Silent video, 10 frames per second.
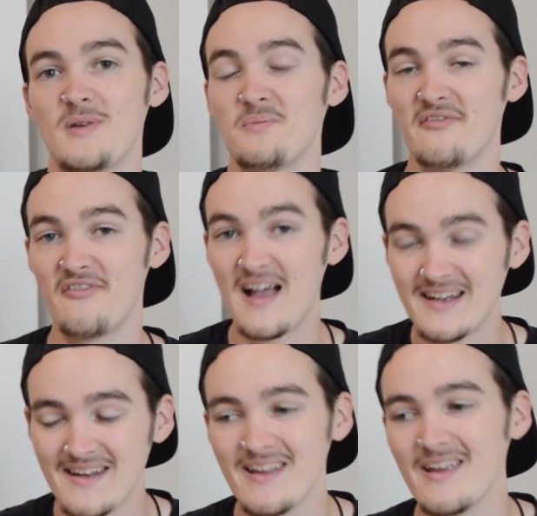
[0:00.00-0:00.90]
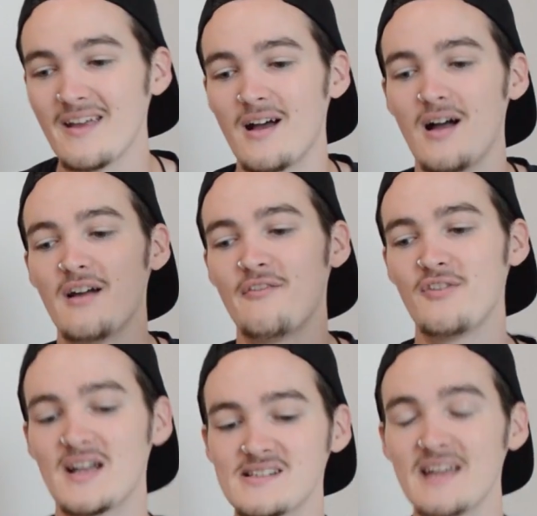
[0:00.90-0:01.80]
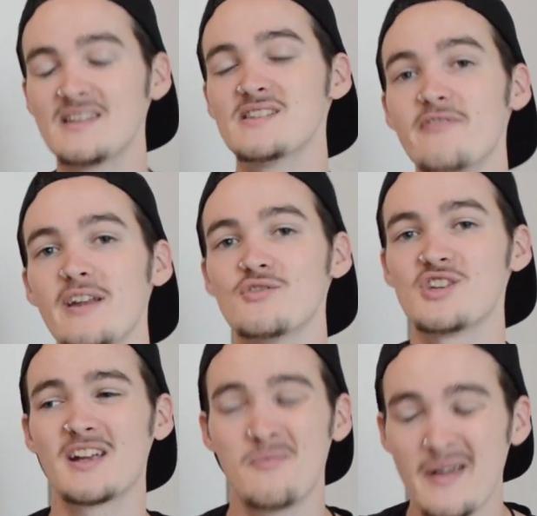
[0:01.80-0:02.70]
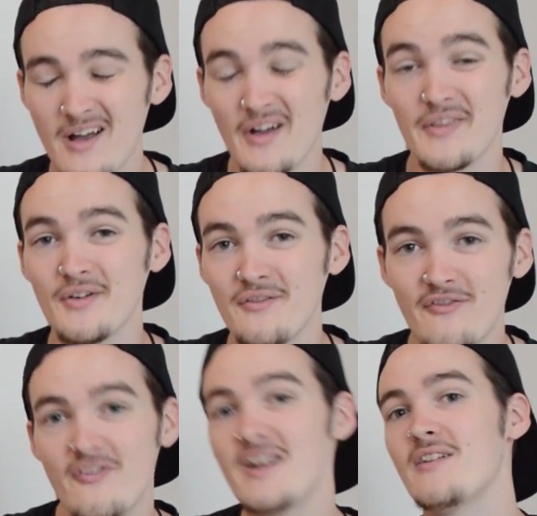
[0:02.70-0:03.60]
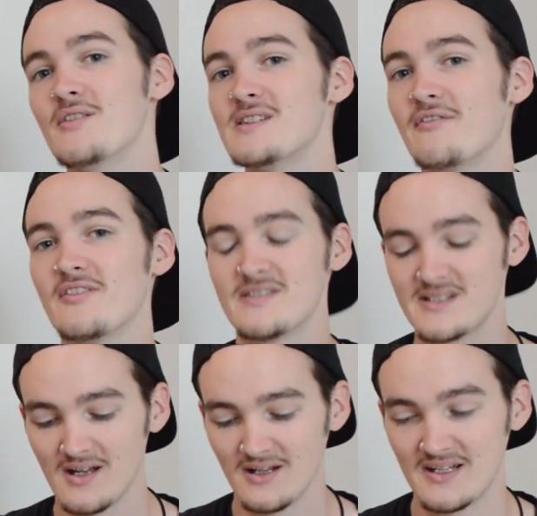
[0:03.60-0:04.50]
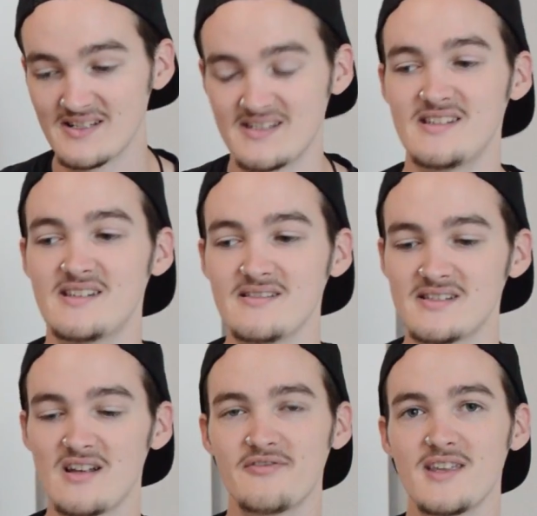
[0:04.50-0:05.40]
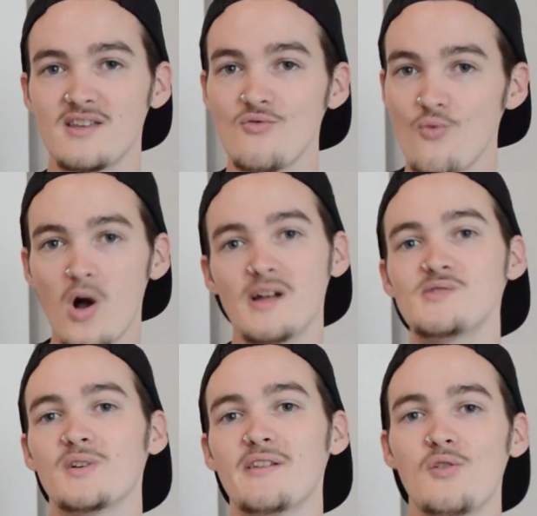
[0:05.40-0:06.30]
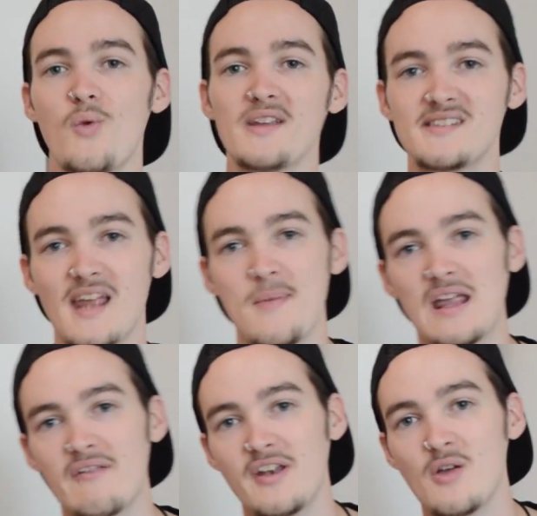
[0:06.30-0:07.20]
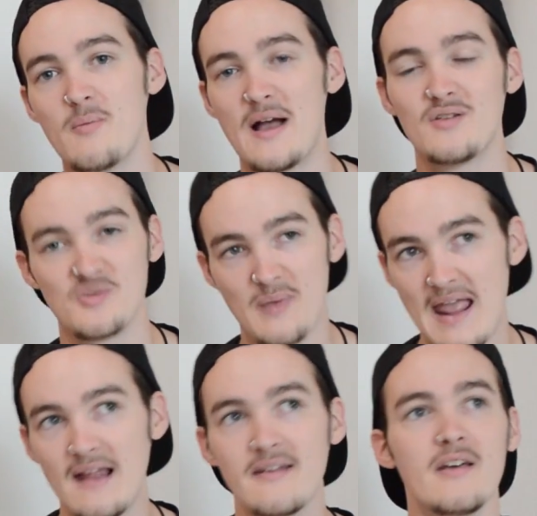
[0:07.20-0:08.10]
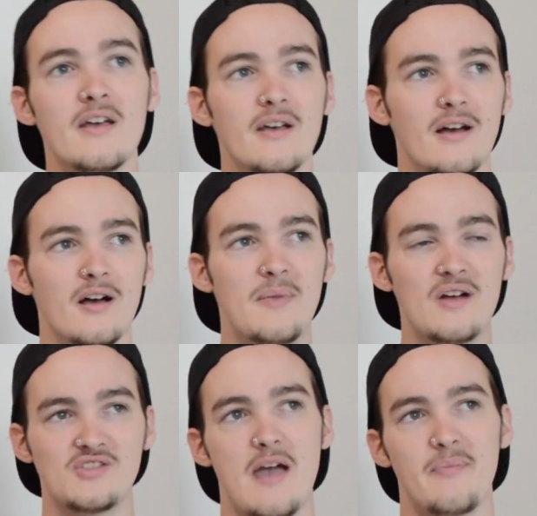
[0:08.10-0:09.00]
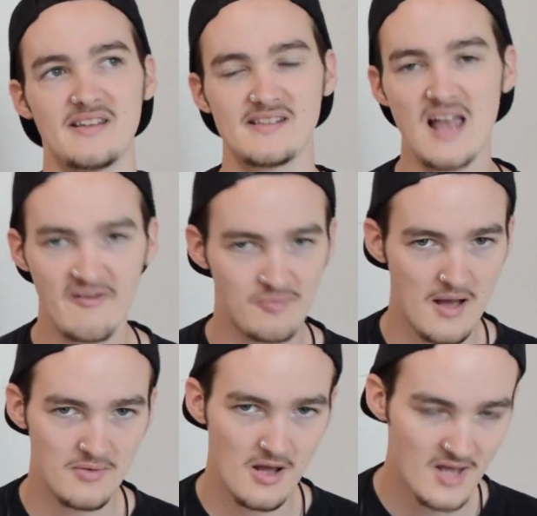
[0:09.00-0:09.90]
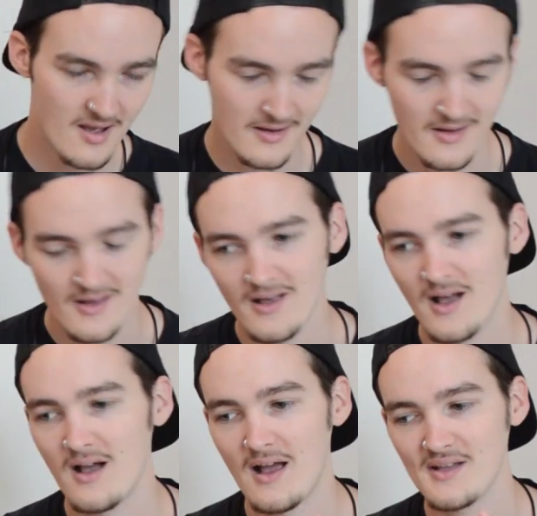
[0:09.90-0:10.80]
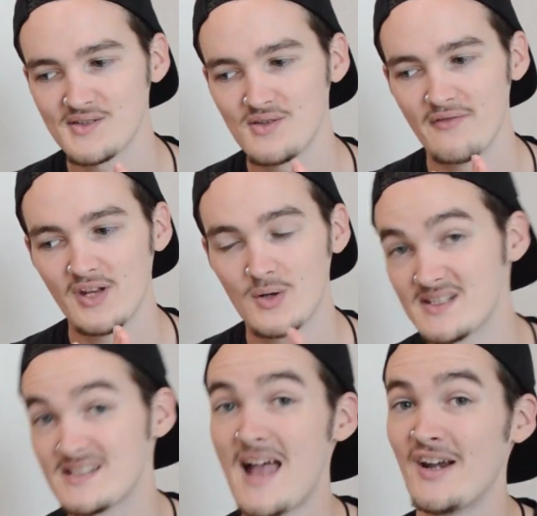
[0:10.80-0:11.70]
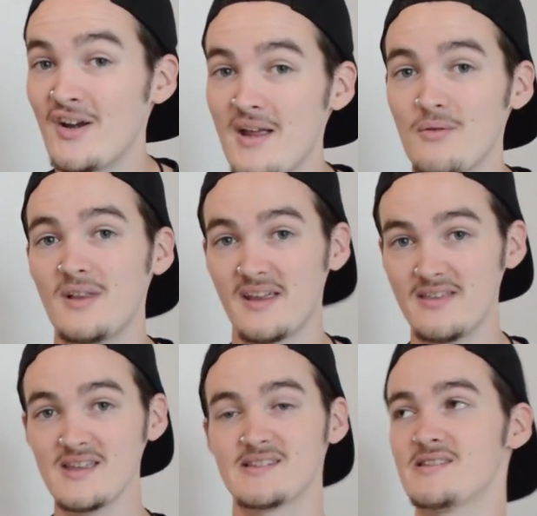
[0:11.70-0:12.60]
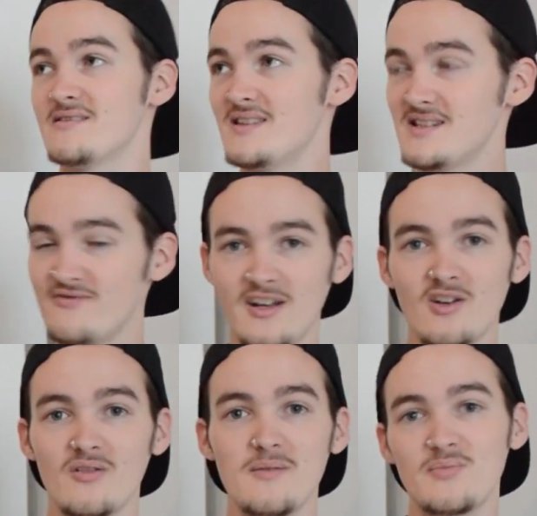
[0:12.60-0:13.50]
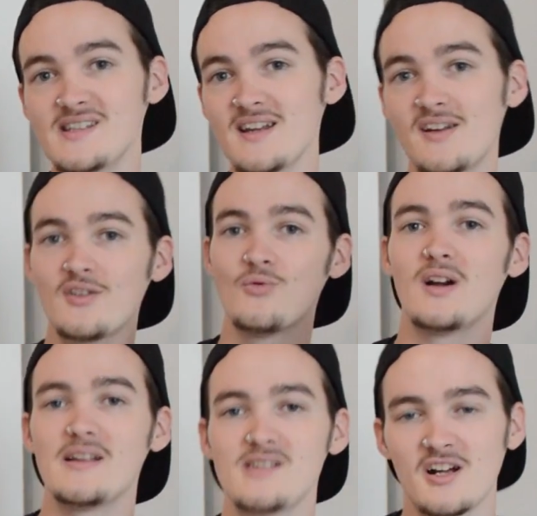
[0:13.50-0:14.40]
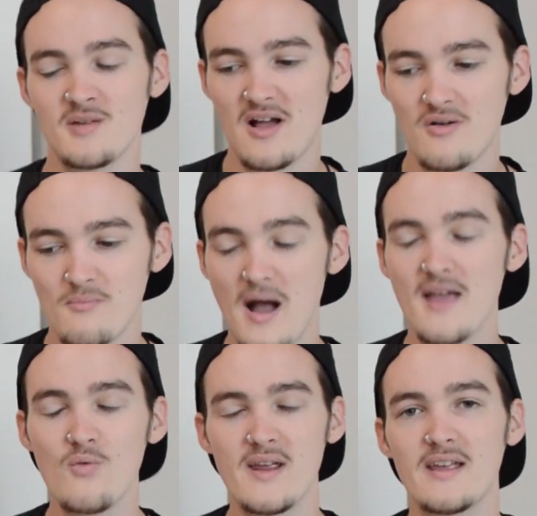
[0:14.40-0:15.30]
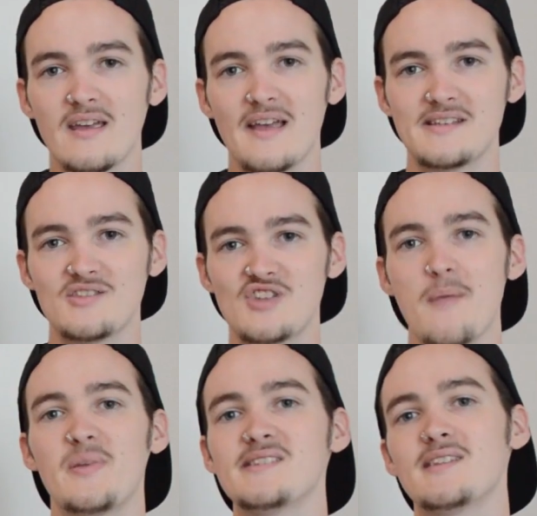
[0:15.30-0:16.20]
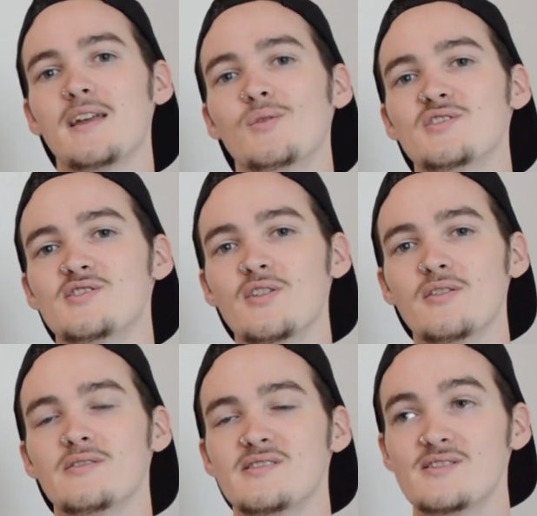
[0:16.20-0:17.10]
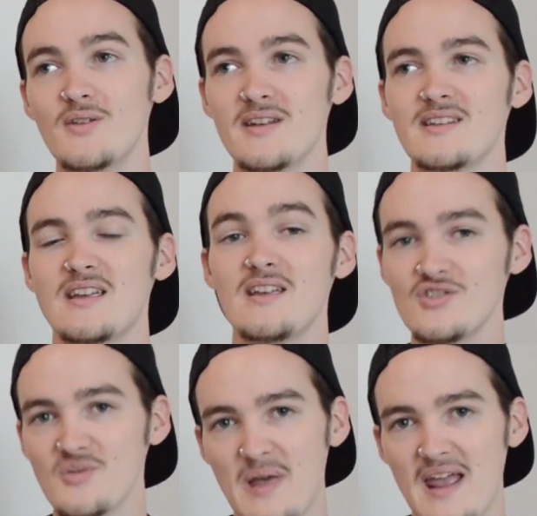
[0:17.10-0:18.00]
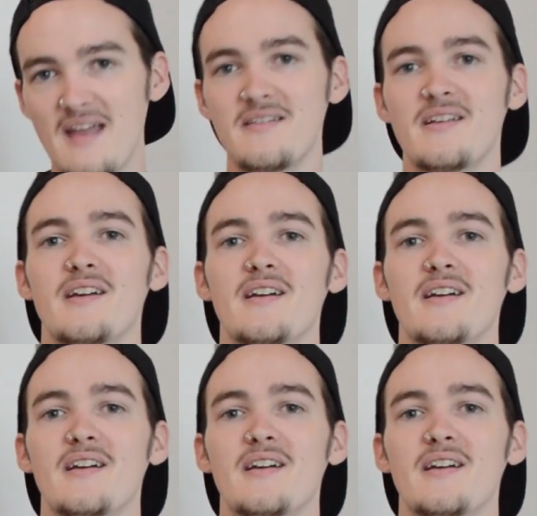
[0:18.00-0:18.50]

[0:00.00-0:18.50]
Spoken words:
people find it. If you guys like this video, check out my other videos. If it's consistent stuff that you want, where every Wednesday I make a video about Japan, about Japanese life, blah, blah, blah. I also do a video on Saturday, like this video in particular, where I talk about my week as a Japanese language student in Japan,